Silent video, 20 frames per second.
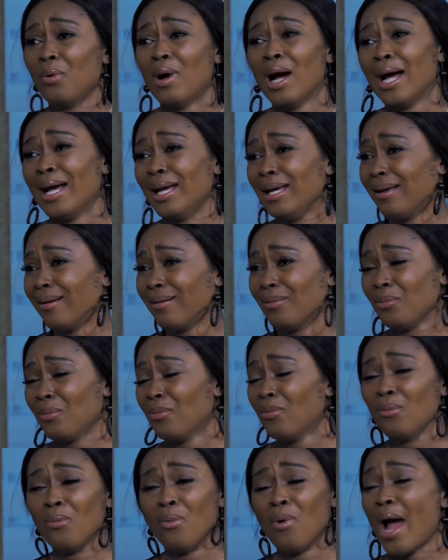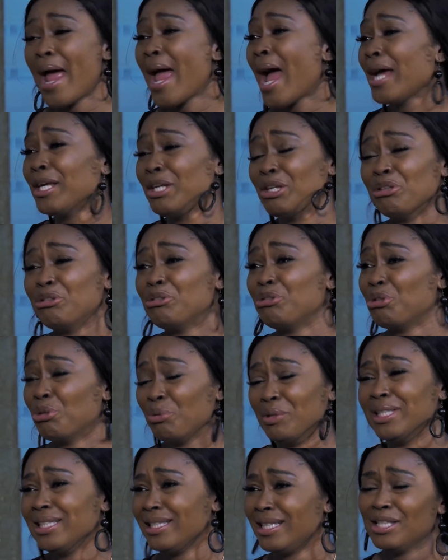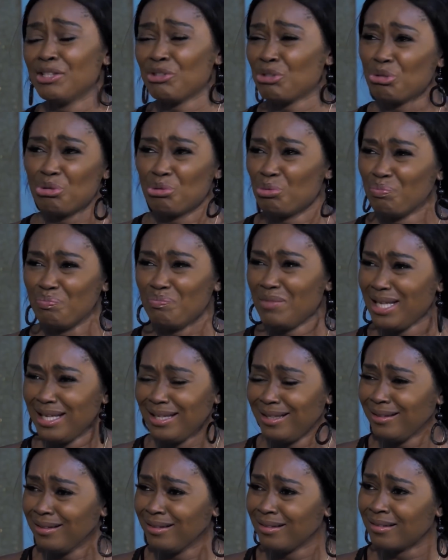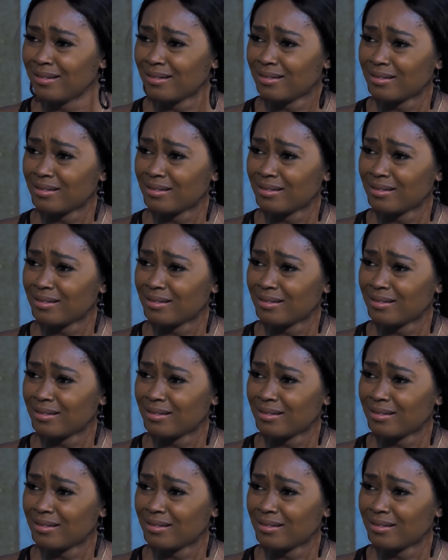Why are you doing this to me?